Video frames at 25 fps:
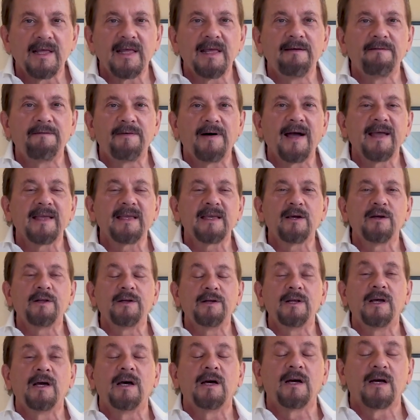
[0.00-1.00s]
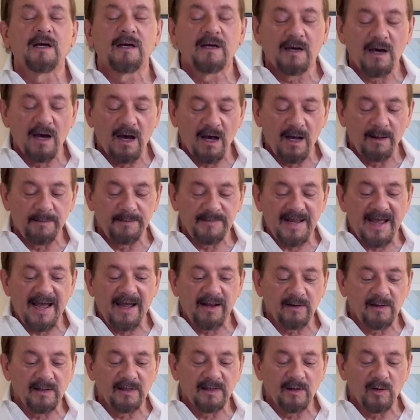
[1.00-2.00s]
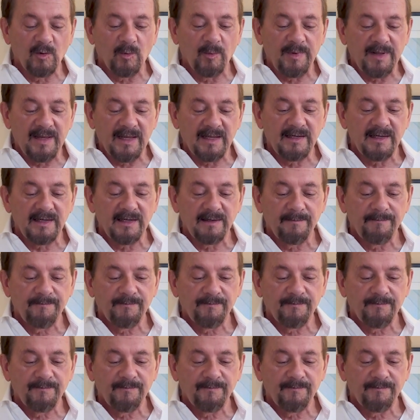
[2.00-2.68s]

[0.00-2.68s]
If I could calm down a little bit